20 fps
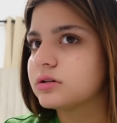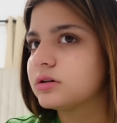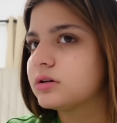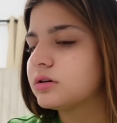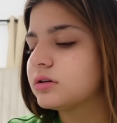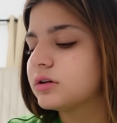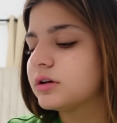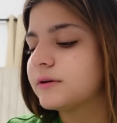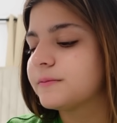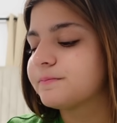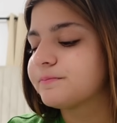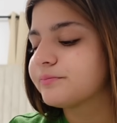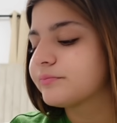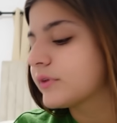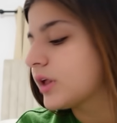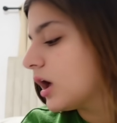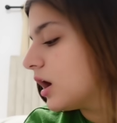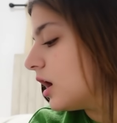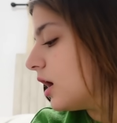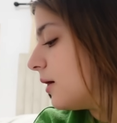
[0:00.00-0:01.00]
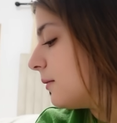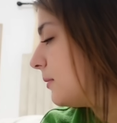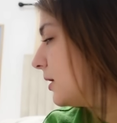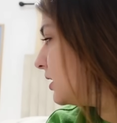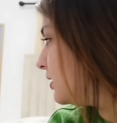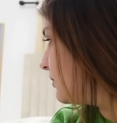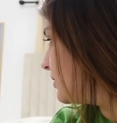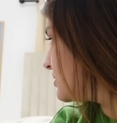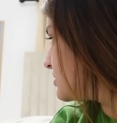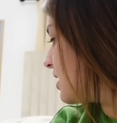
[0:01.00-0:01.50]
literally. But
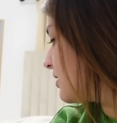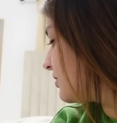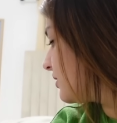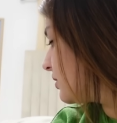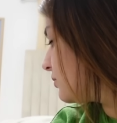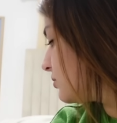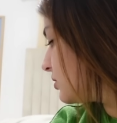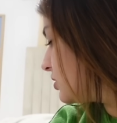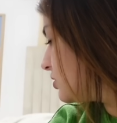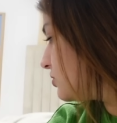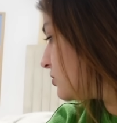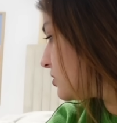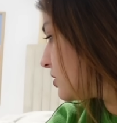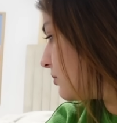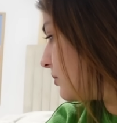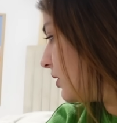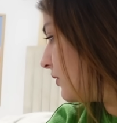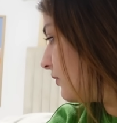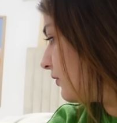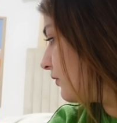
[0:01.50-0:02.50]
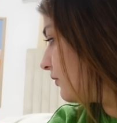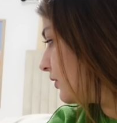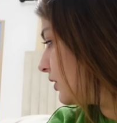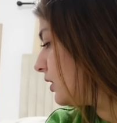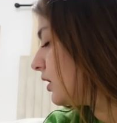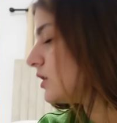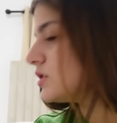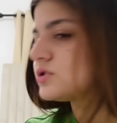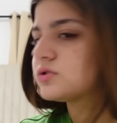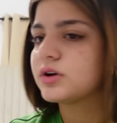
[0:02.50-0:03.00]
anyways, I think I'm gonna do some
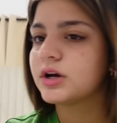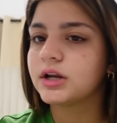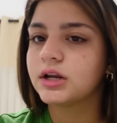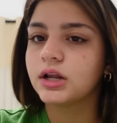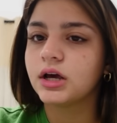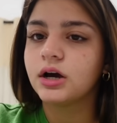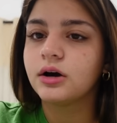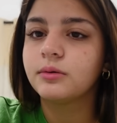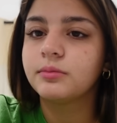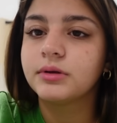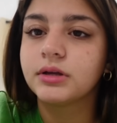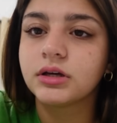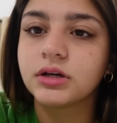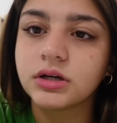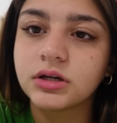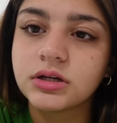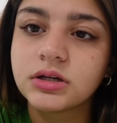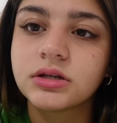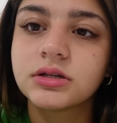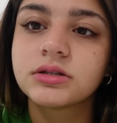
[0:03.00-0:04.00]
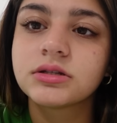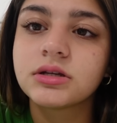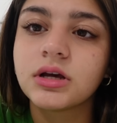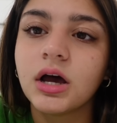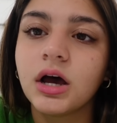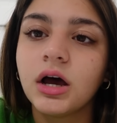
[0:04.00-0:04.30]
FLVS right now because